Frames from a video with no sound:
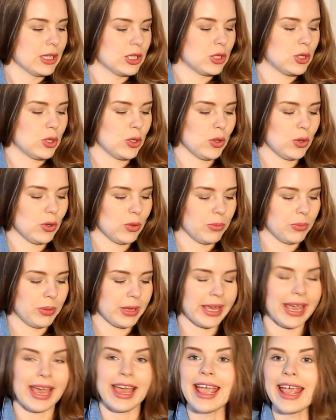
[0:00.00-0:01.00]
To
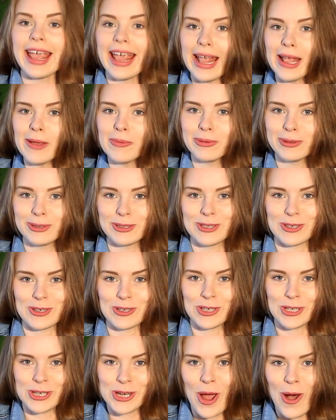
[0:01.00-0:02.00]
be able to
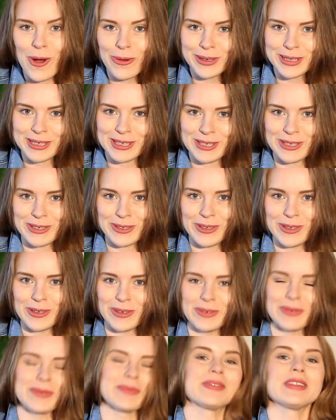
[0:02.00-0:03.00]
show it to
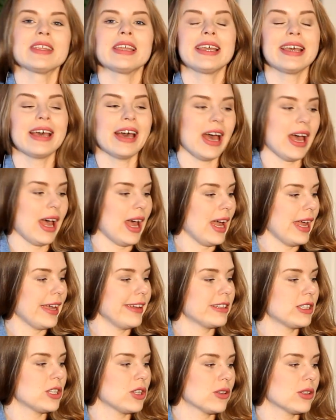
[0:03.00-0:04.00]
you,
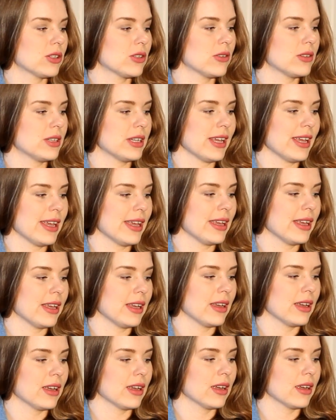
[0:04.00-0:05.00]
I took
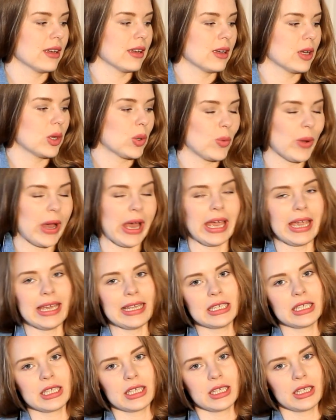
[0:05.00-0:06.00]
today
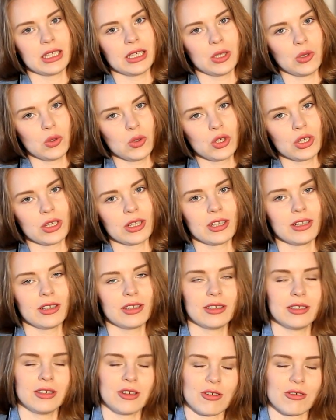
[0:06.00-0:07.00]
quite usual,
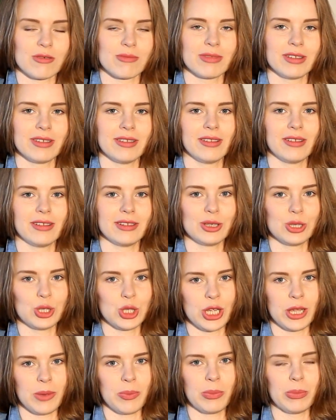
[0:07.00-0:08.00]
normal,
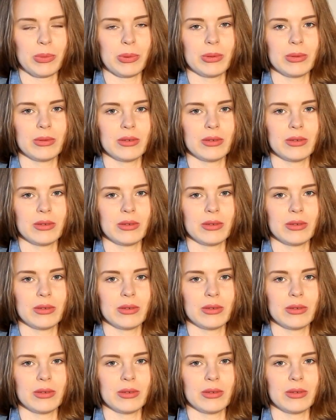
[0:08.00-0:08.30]
cheap